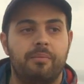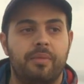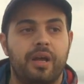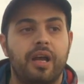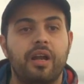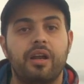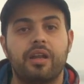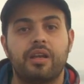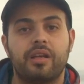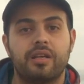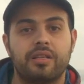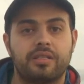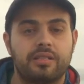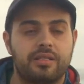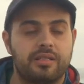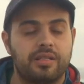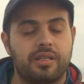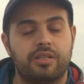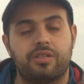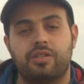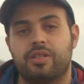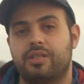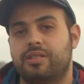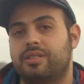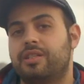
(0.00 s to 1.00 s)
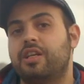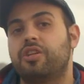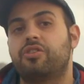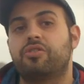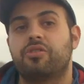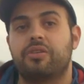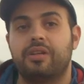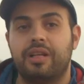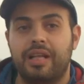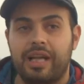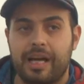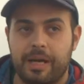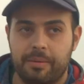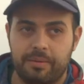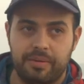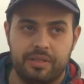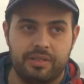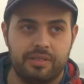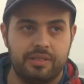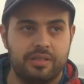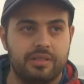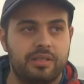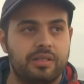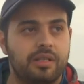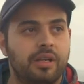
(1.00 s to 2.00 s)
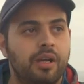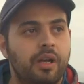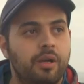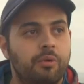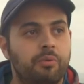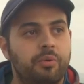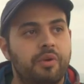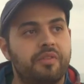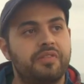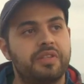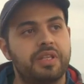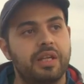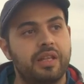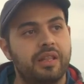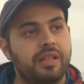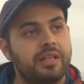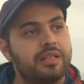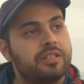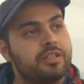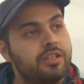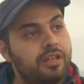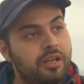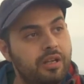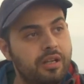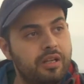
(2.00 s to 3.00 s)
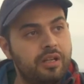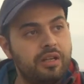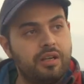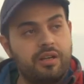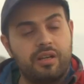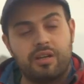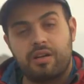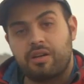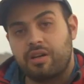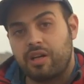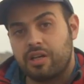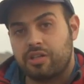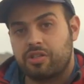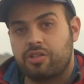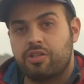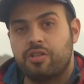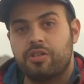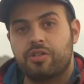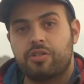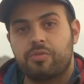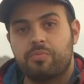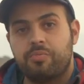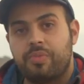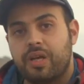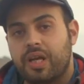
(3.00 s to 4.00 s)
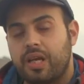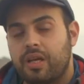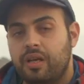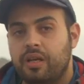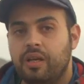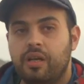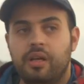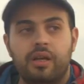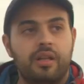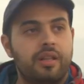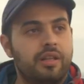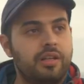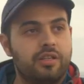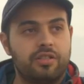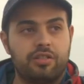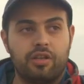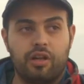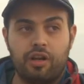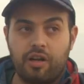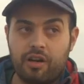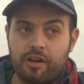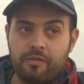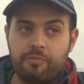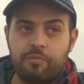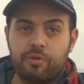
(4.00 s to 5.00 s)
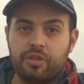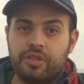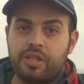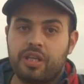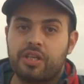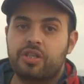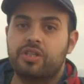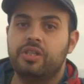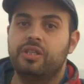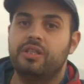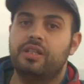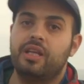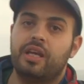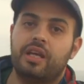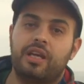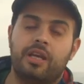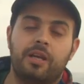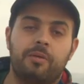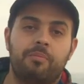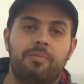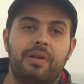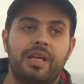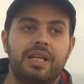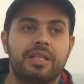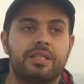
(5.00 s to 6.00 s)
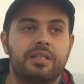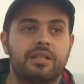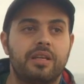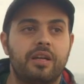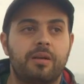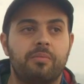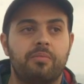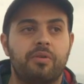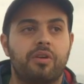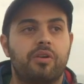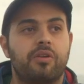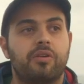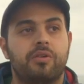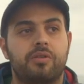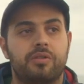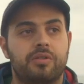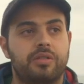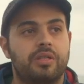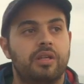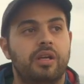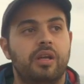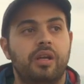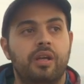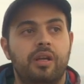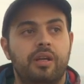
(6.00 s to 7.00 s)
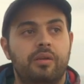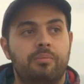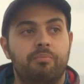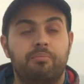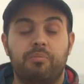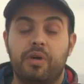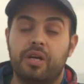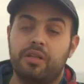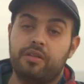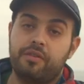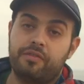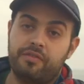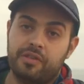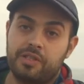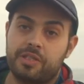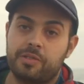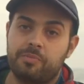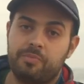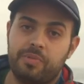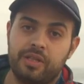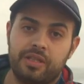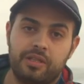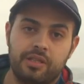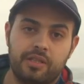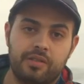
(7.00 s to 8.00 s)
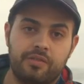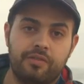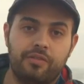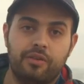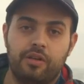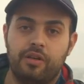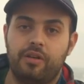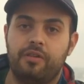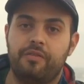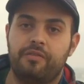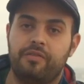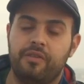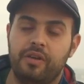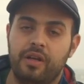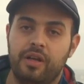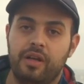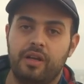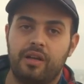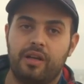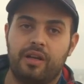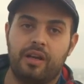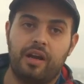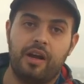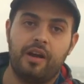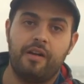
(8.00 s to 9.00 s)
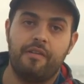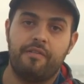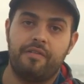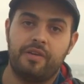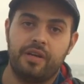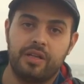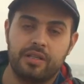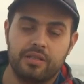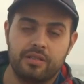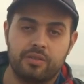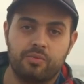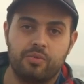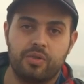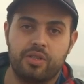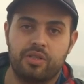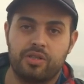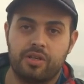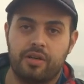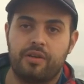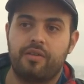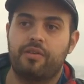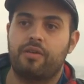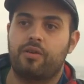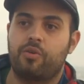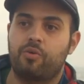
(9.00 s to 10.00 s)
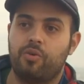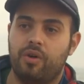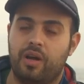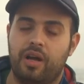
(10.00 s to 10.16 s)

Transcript: areas such as natural habitats. We've seen this earlier in Christchurch Bay. There's a lot of protection taking place there because Motherford Spit is full of caravans, which are